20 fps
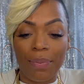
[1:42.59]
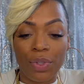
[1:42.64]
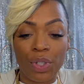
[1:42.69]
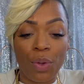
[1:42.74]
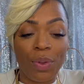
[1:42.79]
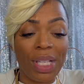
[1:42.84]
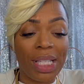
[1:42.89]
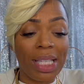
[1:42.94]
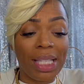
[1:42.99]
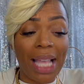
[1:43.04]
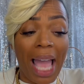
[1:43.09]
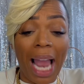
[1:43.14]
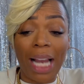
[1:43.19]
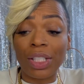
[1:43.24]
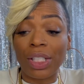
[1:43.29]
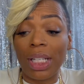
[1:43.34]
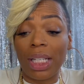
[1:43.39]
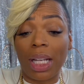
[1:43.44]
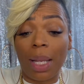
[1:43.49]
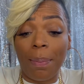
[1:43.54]
So this is
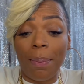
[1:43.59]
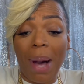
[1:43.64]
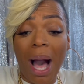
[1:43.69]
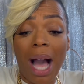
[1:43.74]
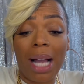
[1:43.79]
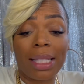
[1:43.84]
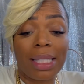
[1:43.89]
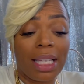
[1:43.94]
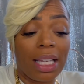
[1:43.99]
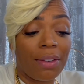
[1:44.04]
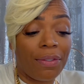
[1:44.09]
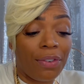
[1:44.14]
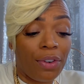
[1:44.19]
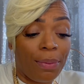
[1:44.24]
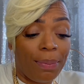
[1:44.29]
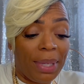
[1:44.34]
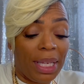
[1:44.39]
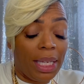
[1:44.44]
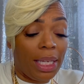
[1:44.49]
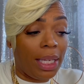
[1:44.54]
actually an unboxing for
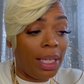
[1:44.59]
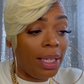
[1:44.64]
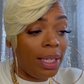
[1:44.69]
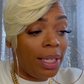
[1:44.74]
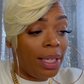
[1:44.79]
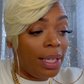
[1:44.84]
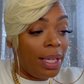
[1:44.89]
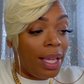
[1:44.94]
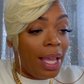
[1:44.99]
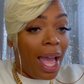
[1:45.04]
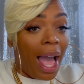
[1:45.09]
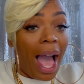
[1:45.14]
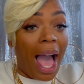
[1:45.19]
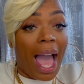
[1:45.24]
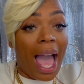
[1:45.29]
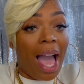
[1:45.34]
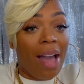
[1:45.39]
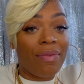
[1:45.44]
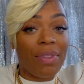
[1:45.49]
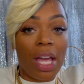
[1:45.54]
me. I
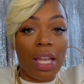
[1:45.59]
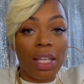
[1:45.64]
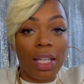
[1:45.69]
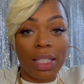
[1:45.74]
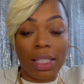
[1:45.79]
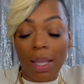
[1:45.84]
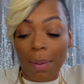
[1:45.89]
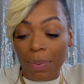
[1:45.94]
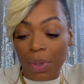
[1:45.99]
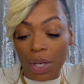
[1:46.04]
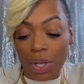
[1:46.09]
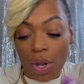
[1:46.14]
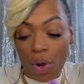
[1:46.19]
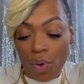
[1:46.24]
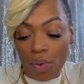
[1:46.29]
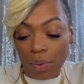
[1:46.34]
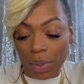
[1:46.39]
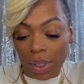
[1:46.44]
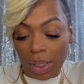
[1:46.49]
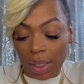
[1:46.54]
have not looked up the
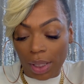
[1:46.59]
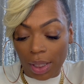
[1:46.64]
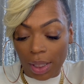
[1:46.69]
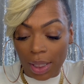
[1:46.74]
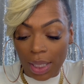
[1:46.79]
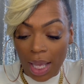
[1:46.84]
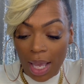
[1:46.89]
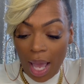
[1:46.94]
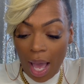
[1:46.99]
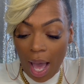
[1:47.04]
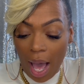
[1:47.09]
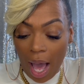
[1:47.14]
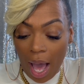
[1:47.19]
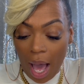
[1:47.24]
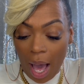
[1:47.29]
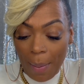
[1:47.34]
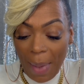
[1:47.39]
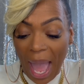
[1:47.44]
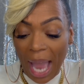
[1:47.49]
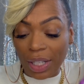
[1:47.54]
notes.
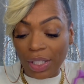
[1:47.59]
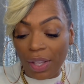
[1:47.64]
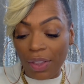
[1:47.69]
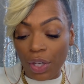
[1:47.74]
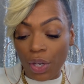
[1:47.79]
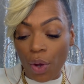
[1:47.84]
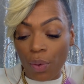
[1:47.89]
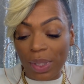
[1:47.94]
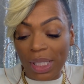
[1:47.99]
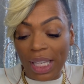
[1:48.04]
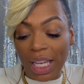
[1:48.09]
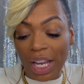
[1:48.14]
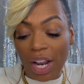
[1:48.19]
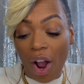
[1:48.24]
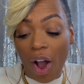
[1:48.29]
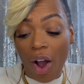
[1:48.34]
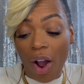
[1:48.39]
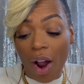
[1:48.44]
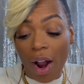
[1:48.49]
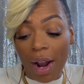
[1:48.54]
Actually, the notes here
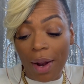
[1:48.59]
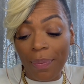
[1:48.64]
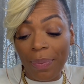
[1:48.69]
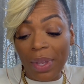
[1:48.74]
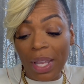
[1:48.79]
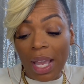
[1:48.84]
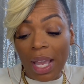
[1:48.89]
are